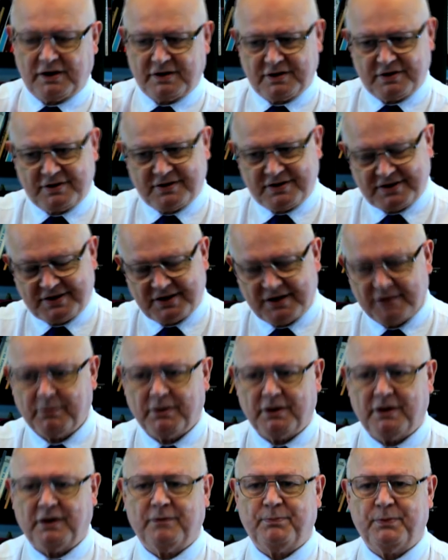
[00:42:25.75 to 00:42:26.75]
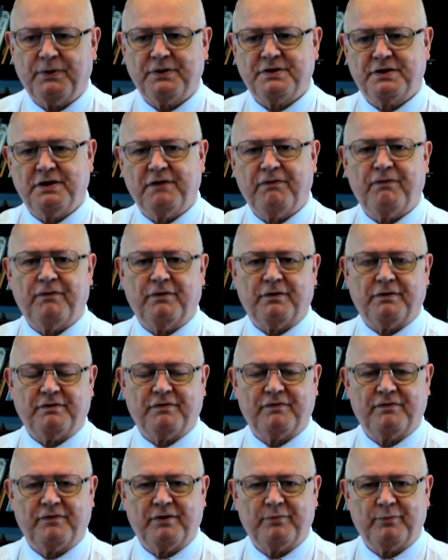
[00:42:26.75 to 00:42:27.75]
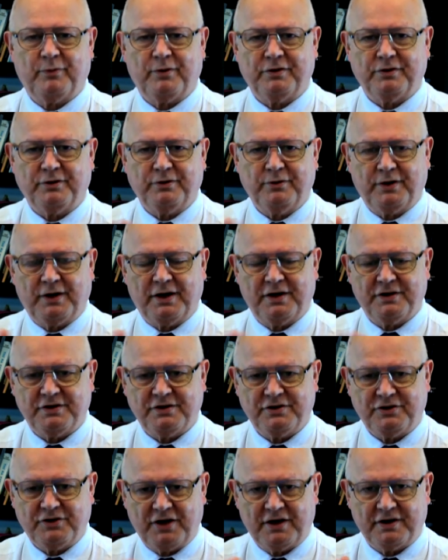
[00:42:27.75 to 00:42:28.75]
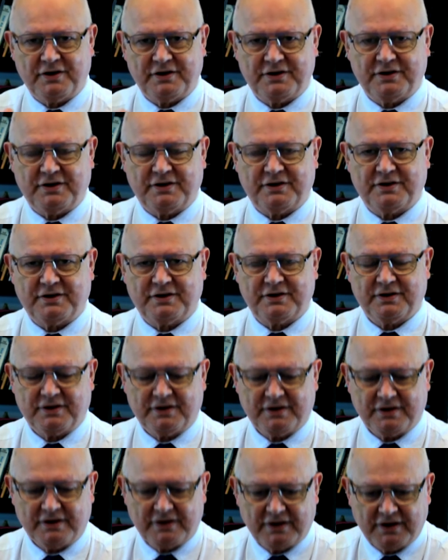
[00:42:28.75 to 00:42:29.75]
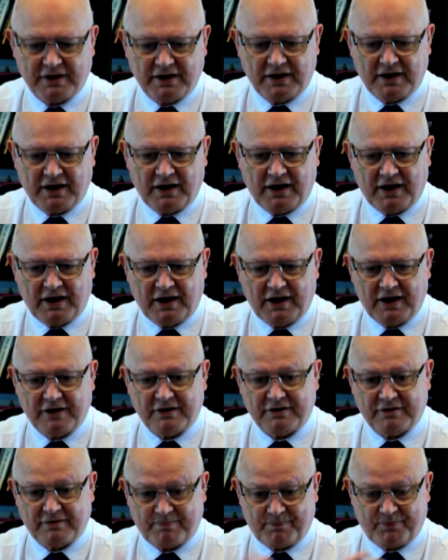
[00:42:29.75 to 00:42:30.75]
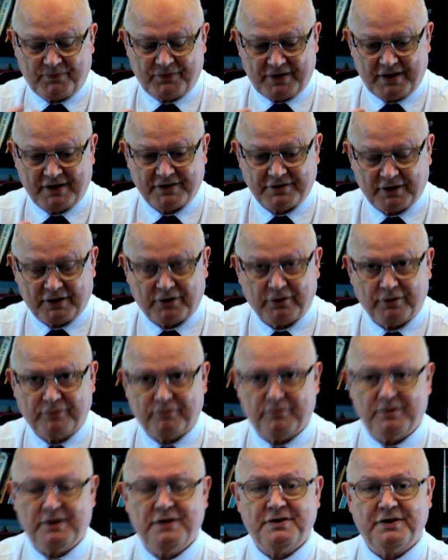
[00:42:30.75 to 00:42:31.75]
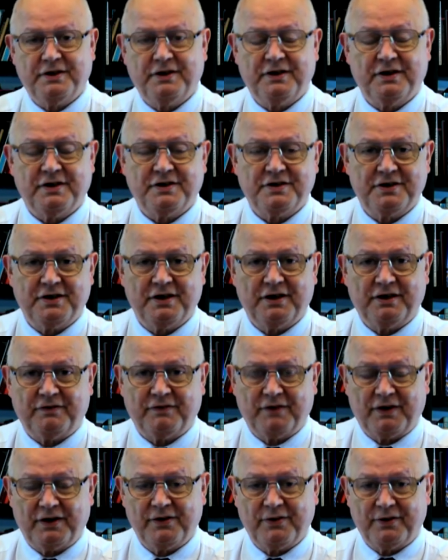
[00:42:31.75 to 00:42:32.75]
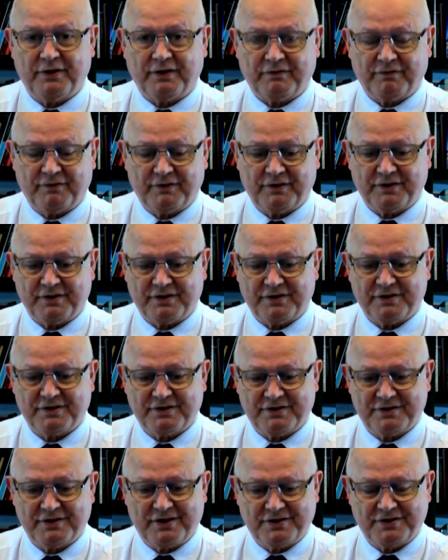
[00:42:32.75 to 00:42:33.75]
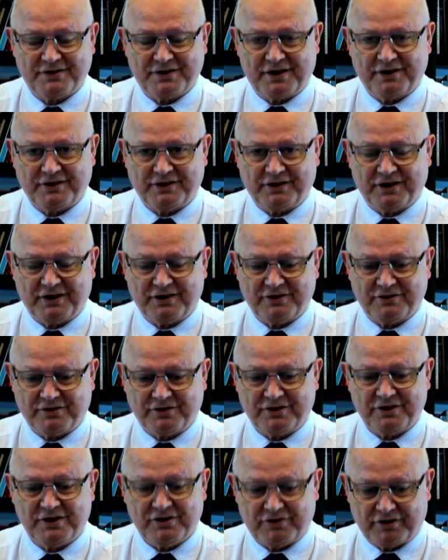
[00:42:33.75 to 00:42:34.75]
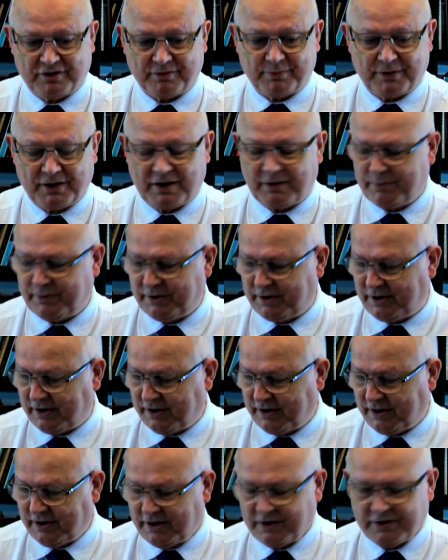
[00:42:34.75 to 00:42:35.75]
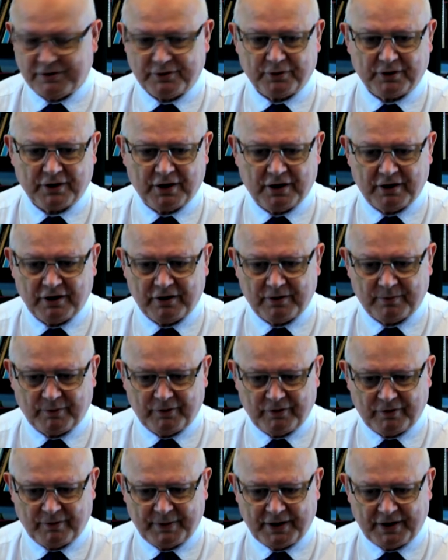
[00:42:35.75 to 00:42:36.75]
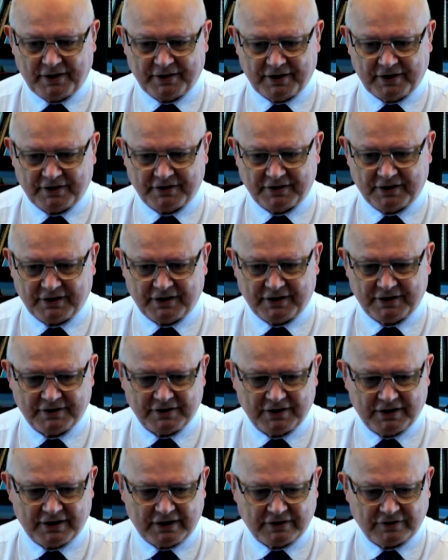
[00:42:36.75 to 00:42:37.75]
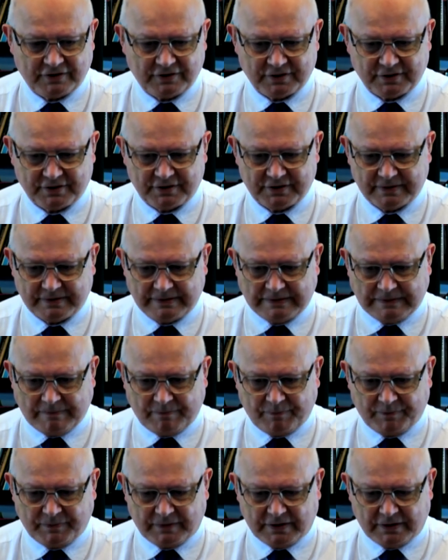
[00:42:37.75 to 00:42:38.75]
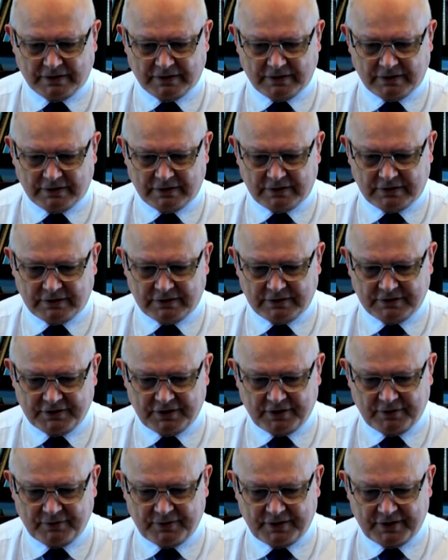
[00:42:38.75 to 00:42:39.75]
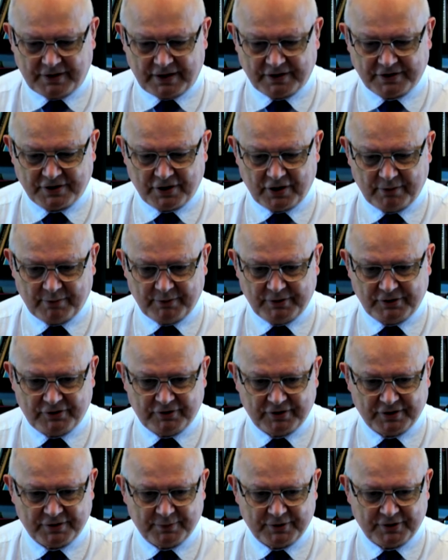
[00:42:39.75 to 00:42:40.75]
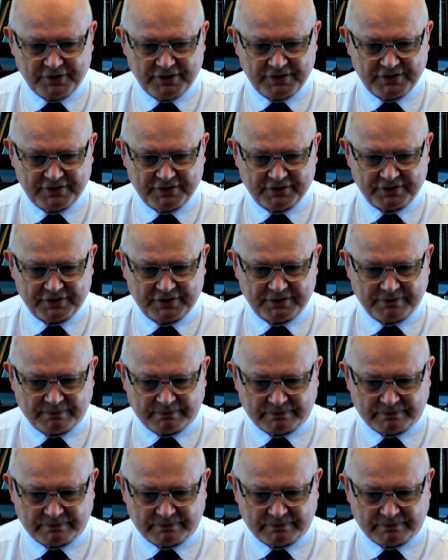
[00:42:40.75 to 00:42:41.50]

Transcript: Similar but different from what you get in Genesis. And that's a good reason in itself, I think, for studying ancient Egypt. But I'll be talking a lot more about that in later lectures. So that's Hermes Trismegistus.